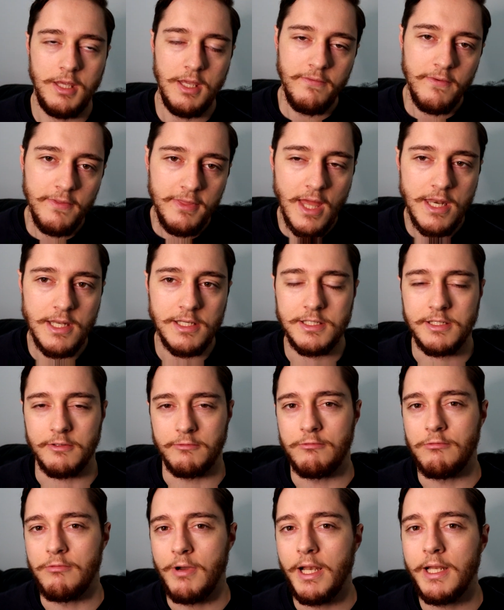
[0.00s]
Given that it's a
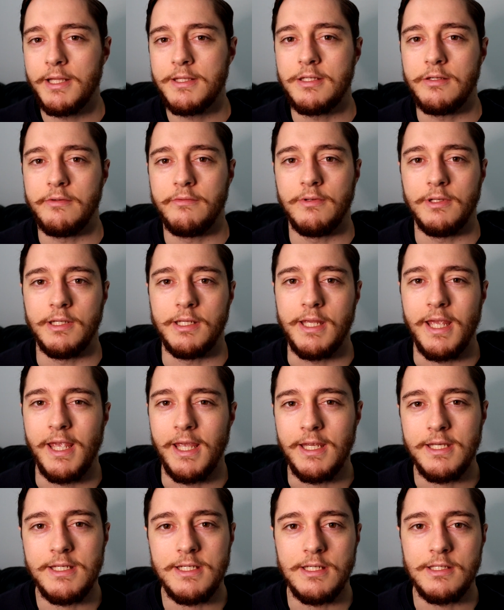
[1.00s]
relatively
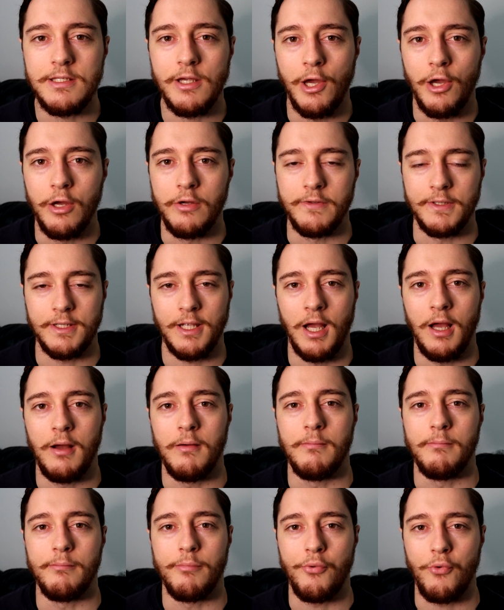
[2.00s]
easy to
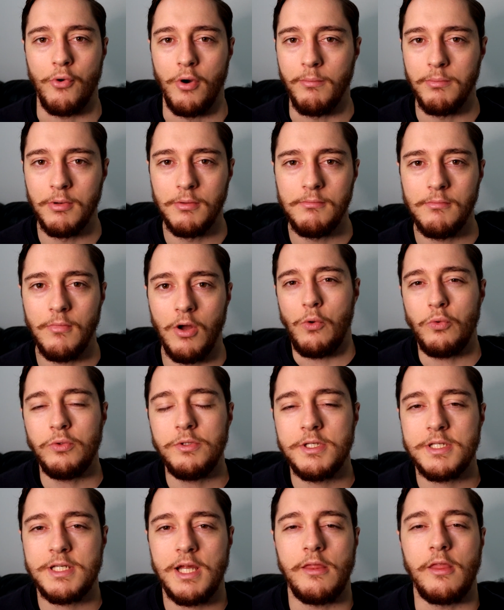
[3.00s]
overcome problem, I
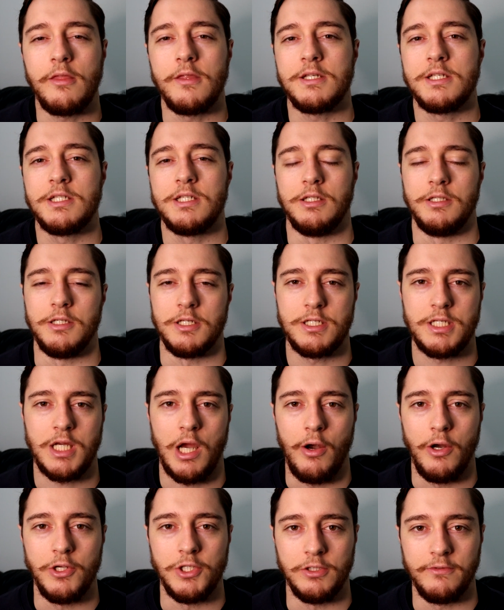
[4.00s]
wouldn't say that this is a
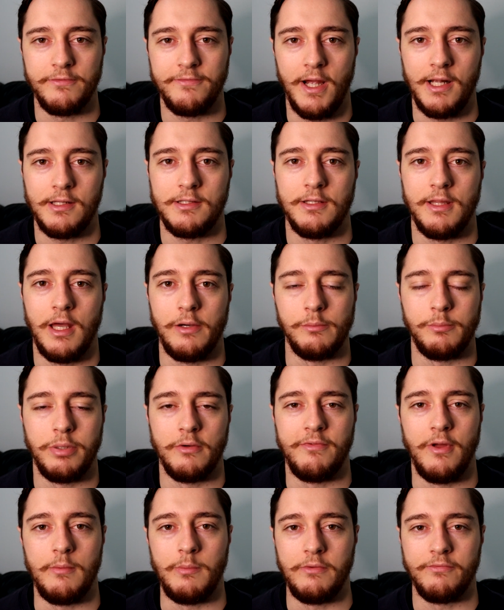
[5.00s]
discouraging factor that would
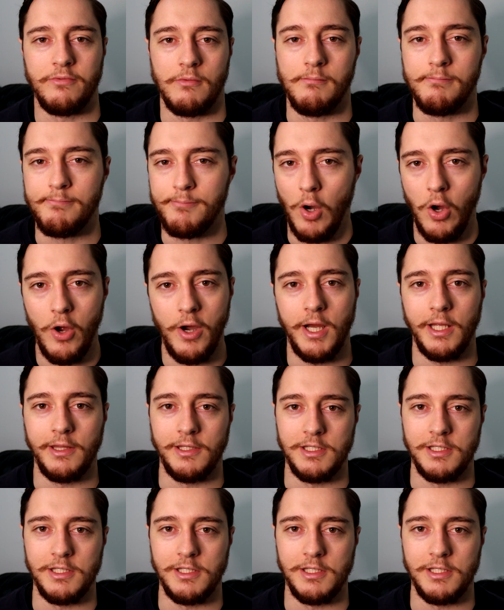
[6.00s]
prevent me from buying